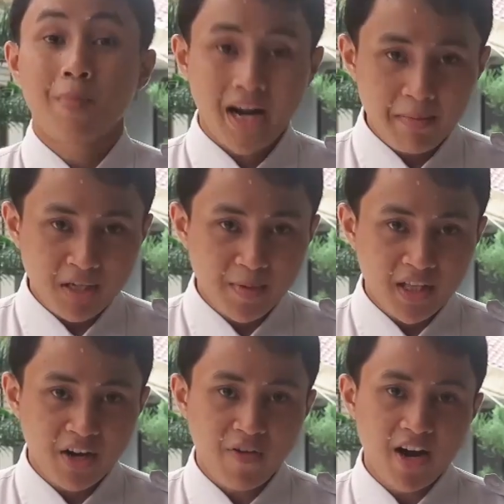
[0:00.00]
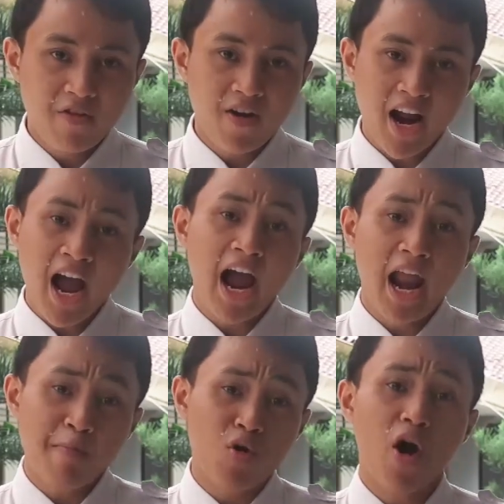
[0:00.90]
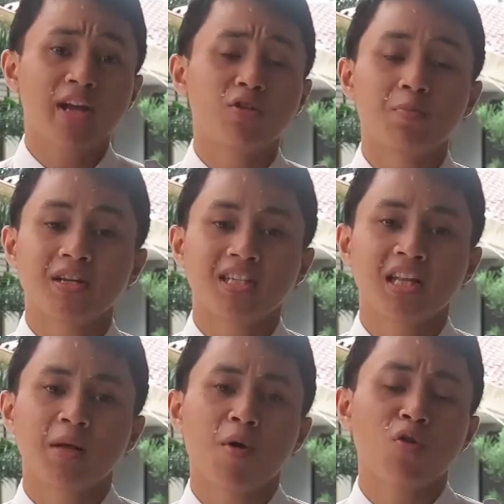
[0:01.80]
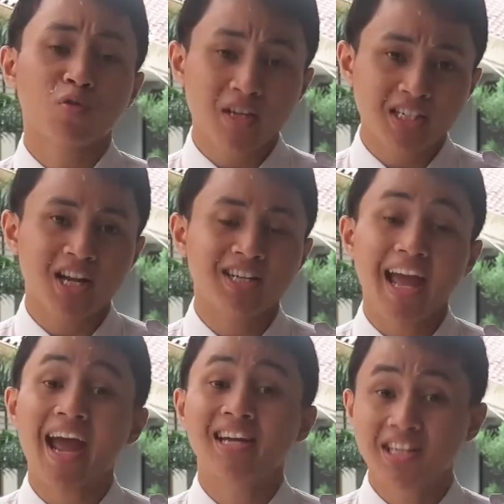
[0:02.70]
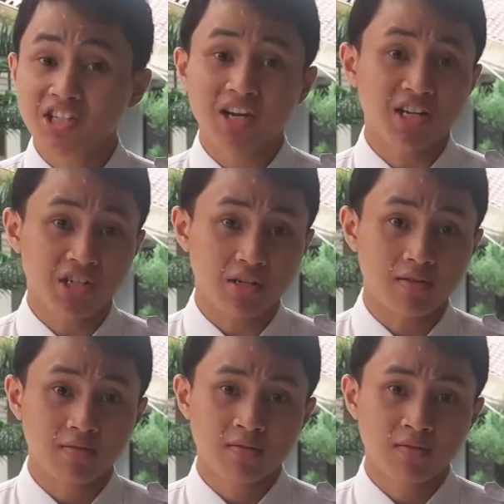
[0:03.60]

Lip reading: My name is Peter Ivan Devara and I'm going to present about result and discussion.